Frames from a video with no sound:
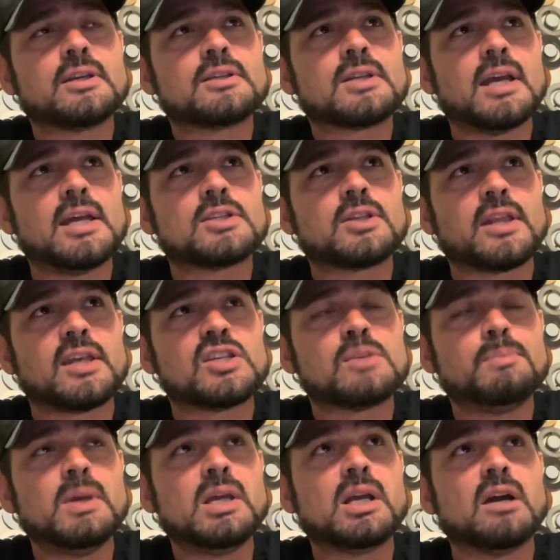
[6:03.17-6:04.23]
taste that they
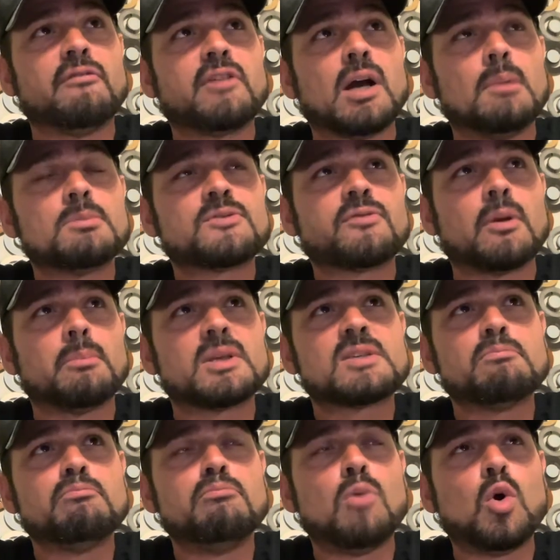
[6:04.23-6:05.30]
speak of comes from is
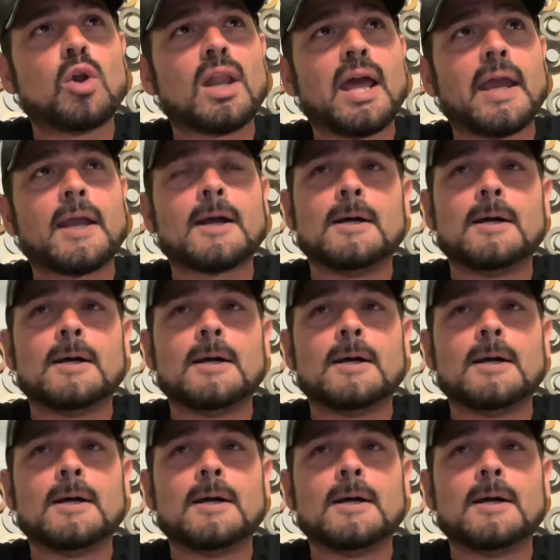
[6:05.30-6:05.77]
more like